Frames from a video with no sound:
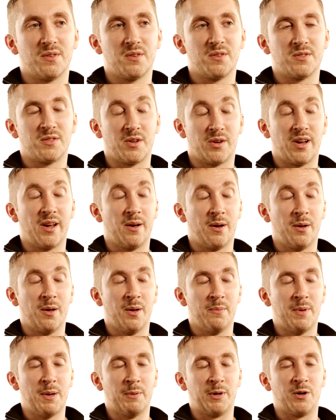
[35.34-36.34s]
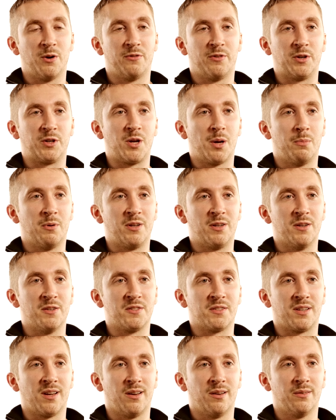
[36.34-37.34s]
So yeah, I met my girlfriend a couple of
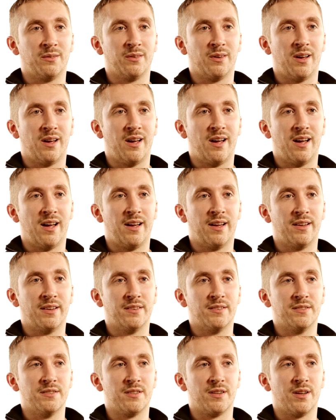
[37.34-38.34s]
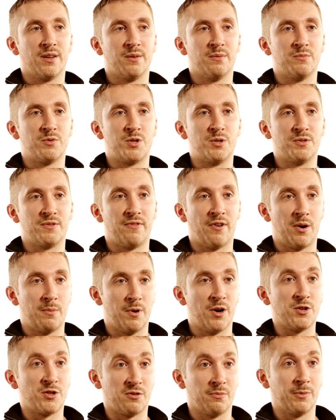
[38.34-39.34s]
years ago, and she was very
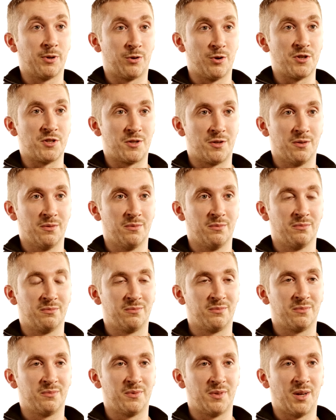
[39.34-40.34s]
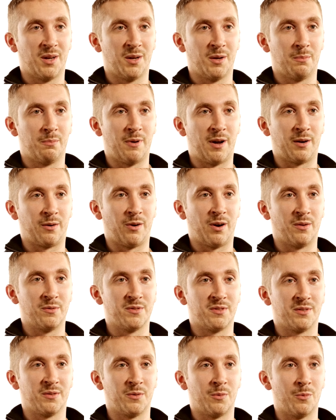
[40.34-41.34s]
much from a Christian
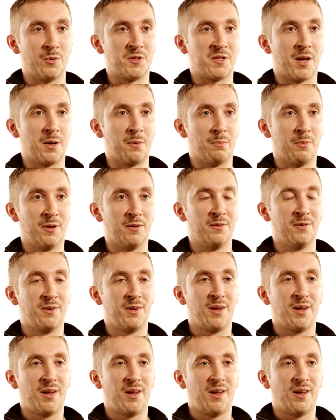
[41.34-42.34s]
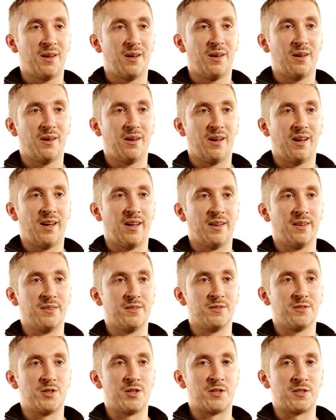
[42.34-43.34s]
background, always had been.
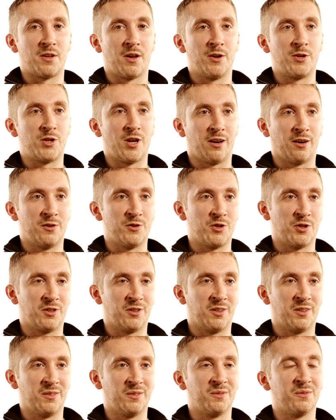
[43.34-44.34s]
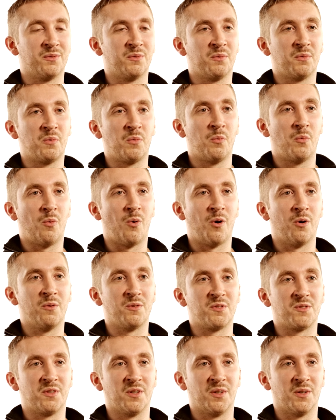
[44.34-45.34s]
And she started challenging
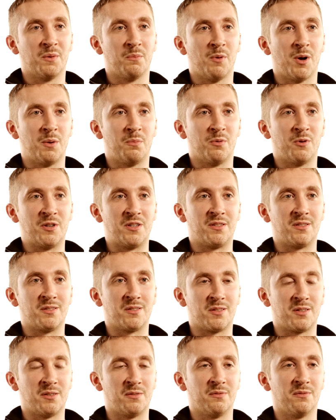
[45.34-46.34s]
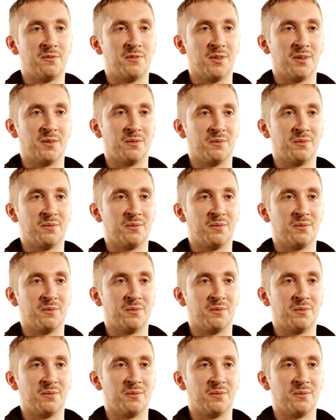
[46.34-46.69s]
what my preconceived